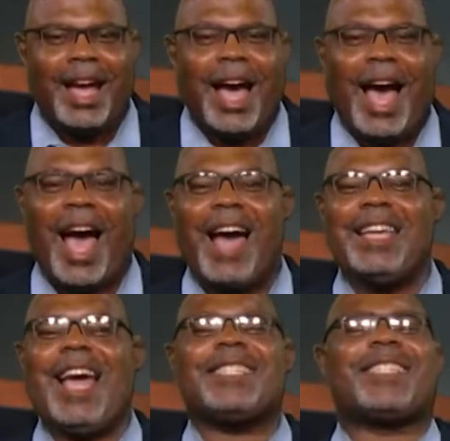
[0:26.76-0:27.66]
Ah,
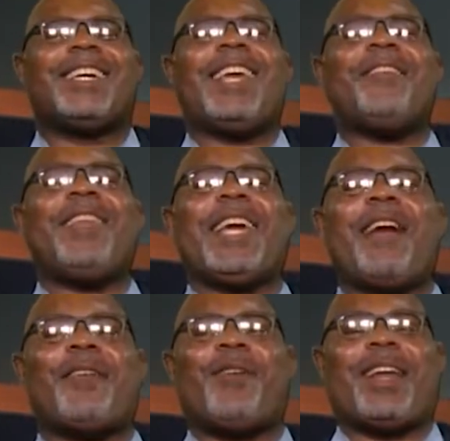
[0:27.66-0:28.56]
yes. Good evening,
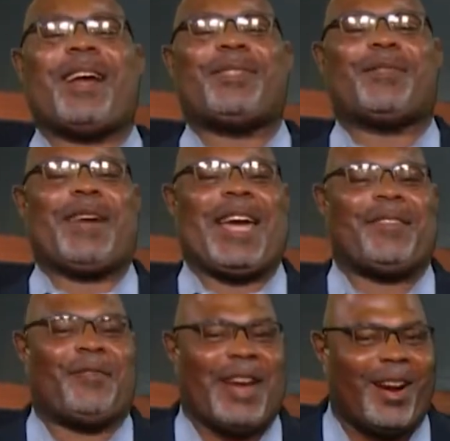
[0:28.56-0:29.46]
everyone. I'm Jermaine
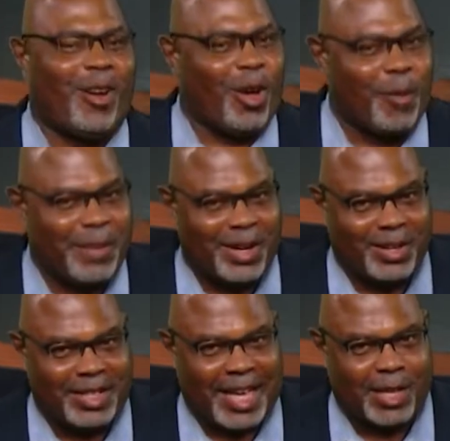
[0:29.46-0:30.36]
Ferrell. Hoping your
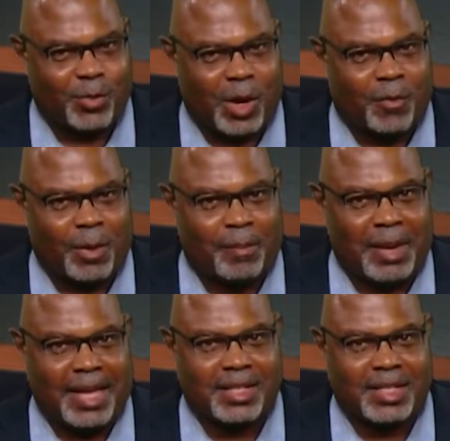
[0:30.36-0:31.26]
day is wonderful and
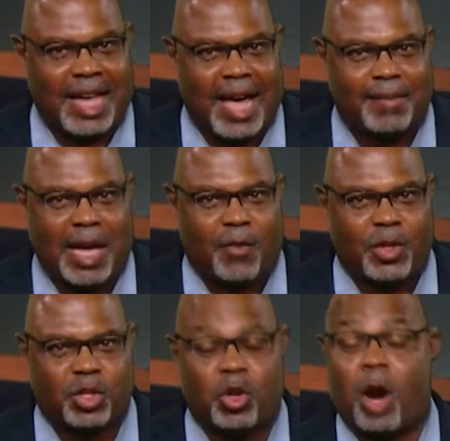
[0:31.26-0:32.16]
blessed. Time now for
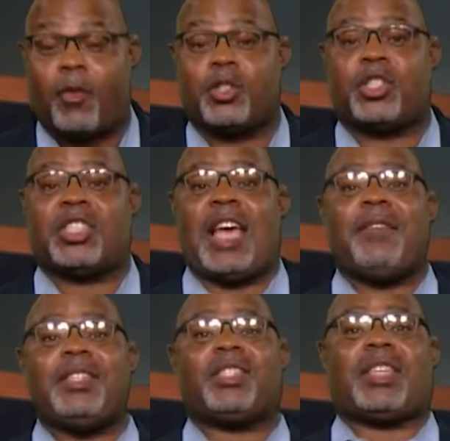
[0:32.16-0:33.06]
the start of our
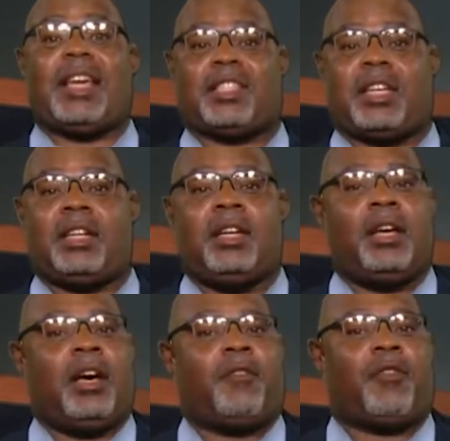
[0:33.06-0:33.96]
seventh season
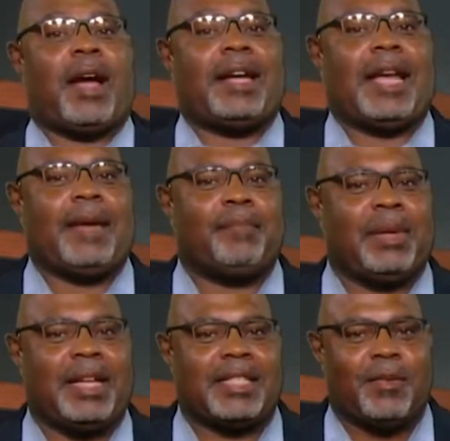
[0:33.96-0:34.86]
of Friday Night
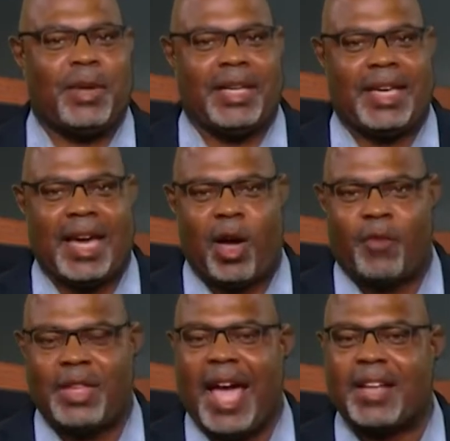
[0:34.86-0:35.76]
Blitz, and we kick
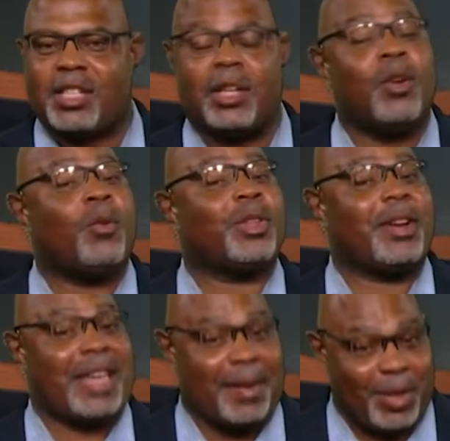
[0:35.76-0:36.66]
off the action with our
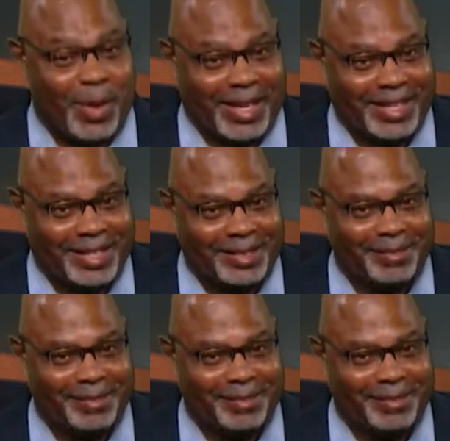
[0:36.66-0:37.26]
game of the week.